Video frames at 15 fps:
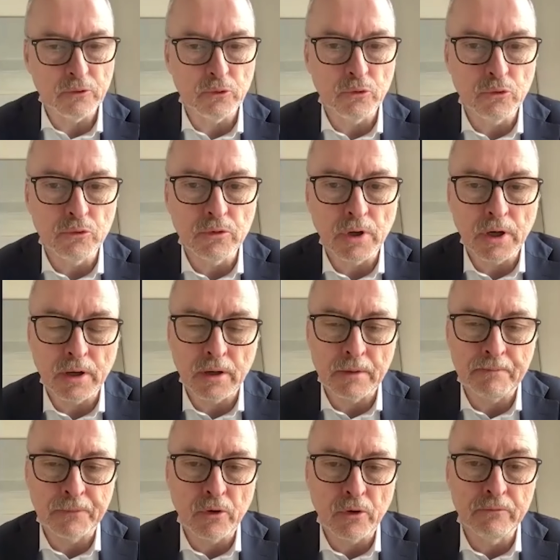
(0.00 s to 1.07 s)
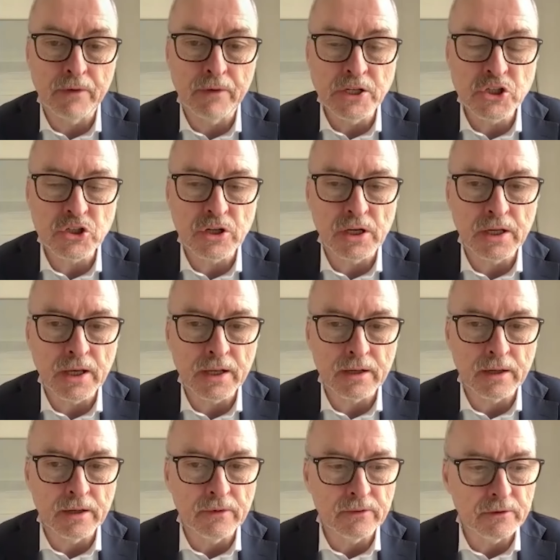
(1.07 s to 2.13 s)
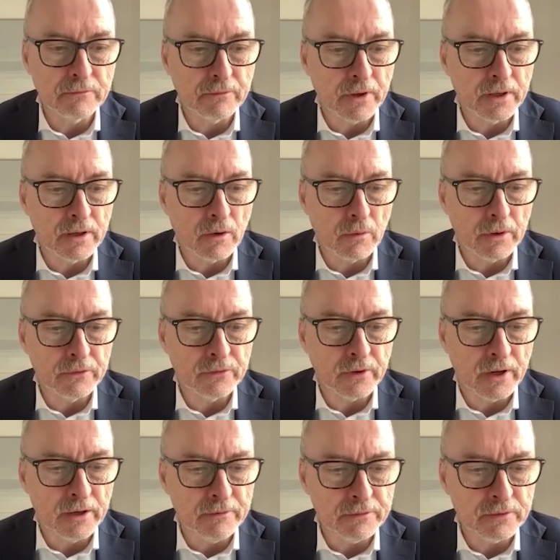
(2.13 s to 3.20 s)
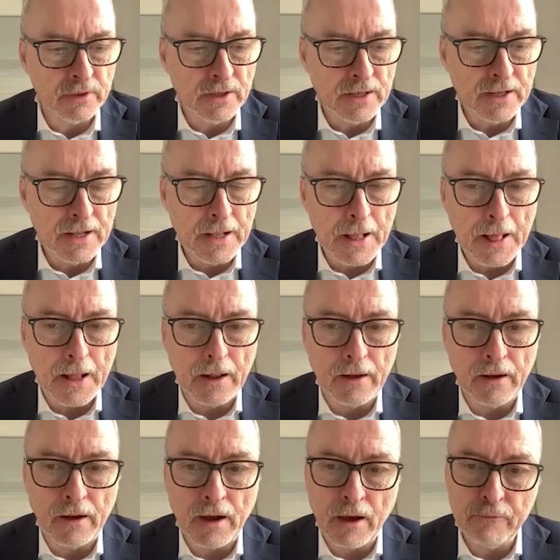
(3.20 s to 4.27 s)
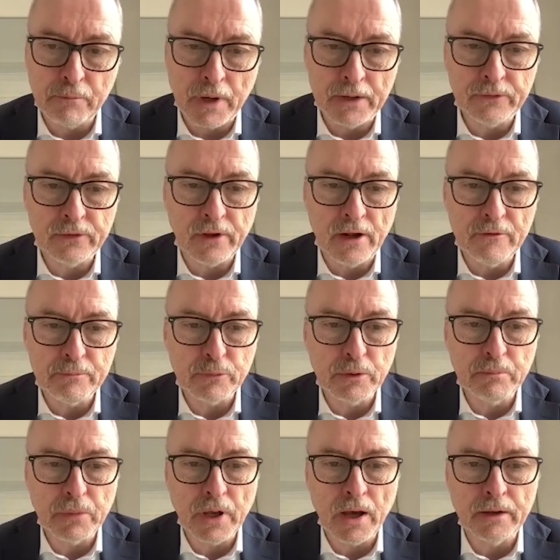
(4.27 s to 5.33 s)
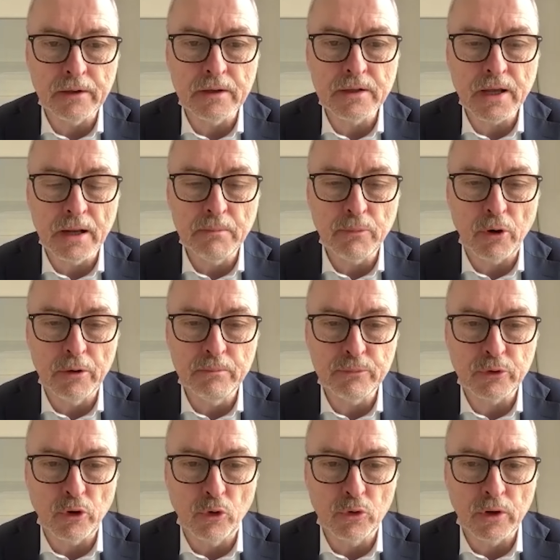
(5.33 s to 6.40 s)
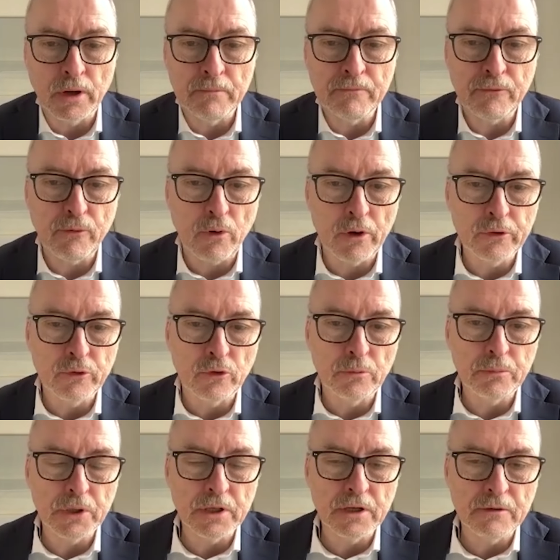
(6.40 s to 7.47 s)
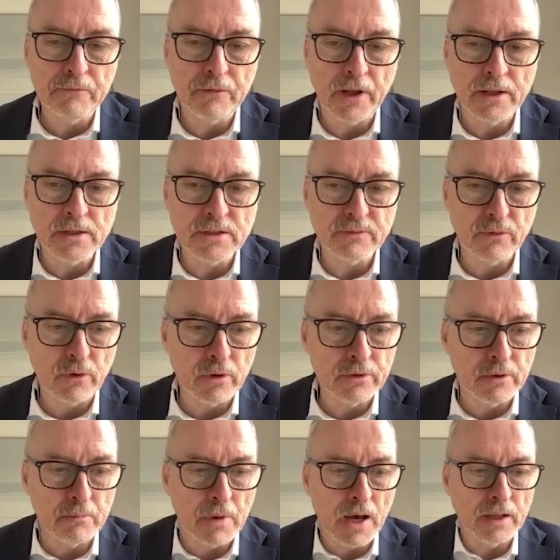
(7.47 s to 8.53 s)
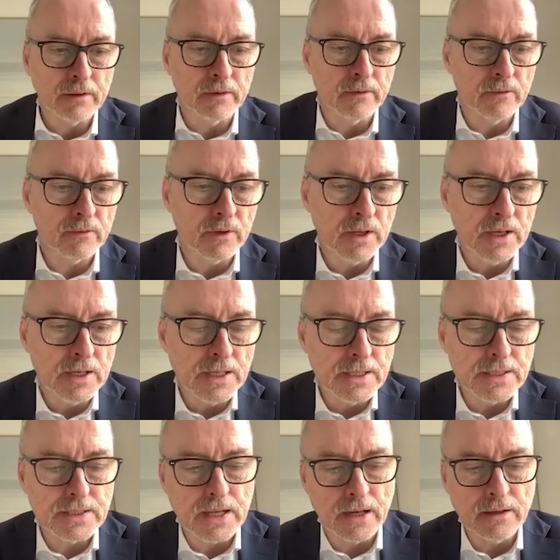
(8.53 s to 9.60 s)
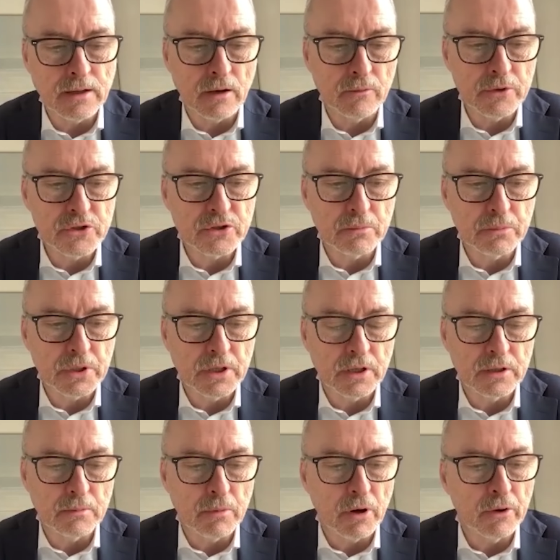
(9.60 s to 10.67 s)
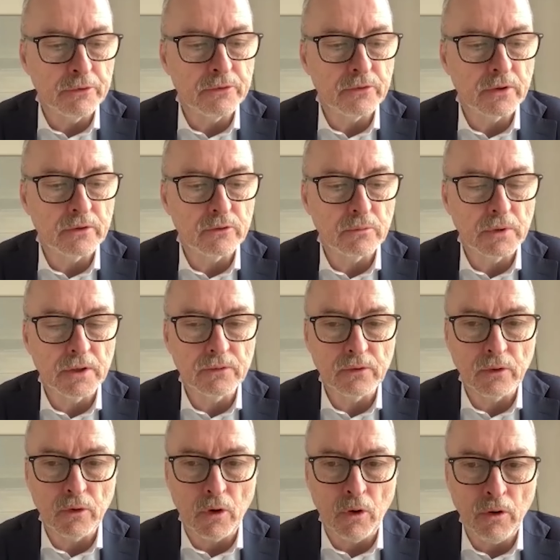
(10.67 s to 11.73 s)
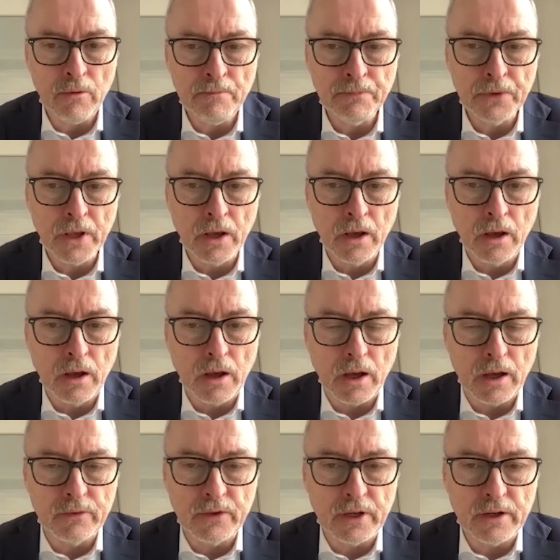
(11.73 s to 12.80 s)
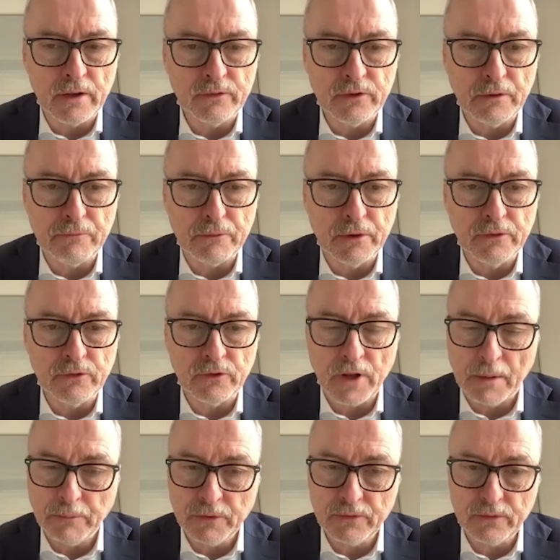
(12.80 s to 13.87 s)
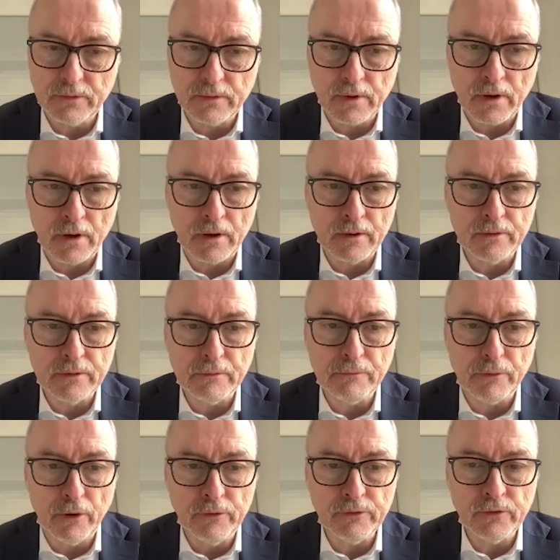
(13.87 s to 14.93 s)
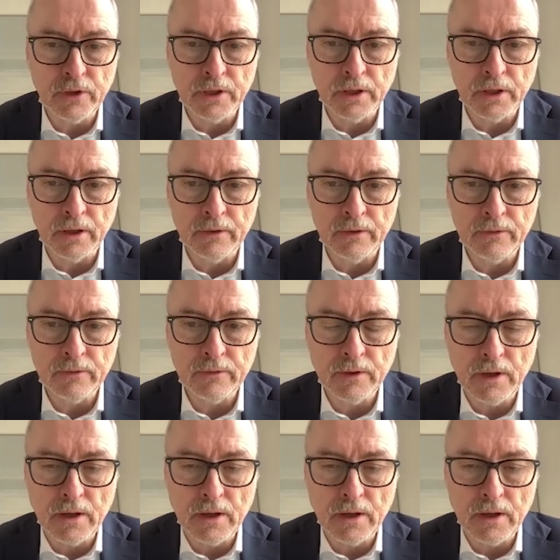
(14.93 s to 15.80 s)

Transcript: to conventionally at least defend ourselves. I've myself prepared a 10-point program for European defense for the Martens Center, which appeared about 6 weeks ago, and that has different steps. The first thing is,